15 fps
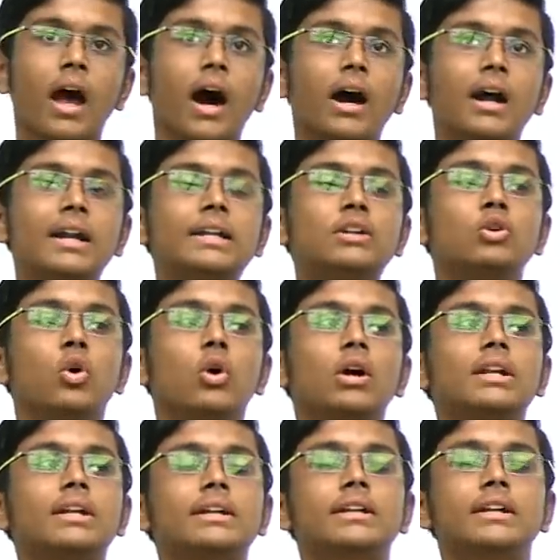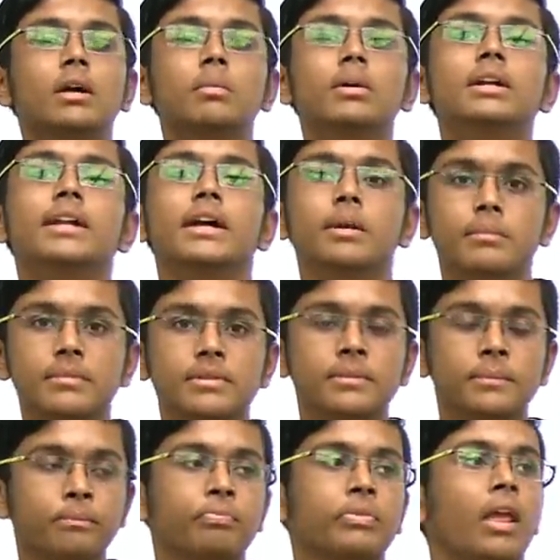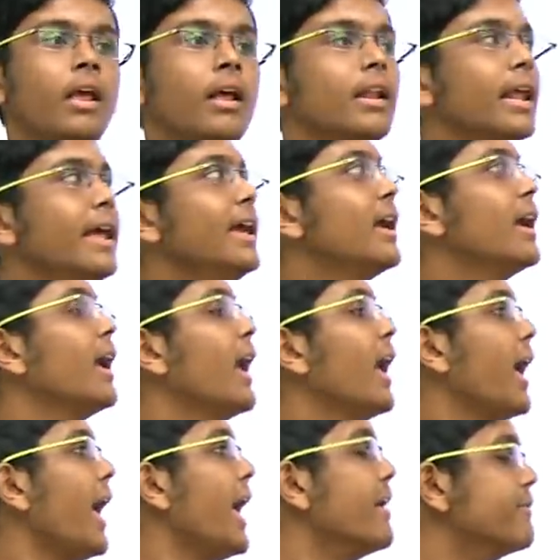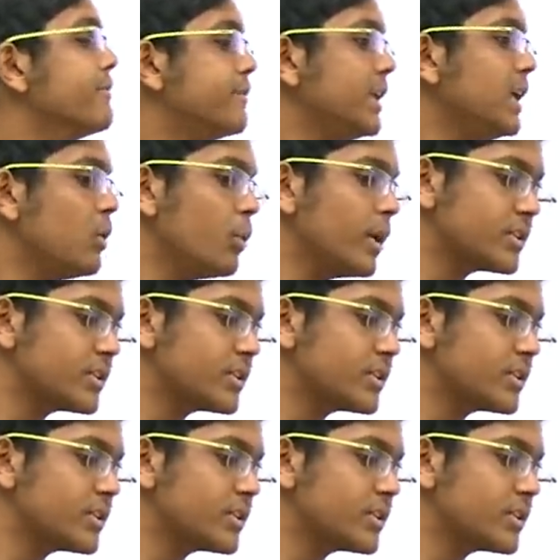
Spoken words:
are taught double times. Like, every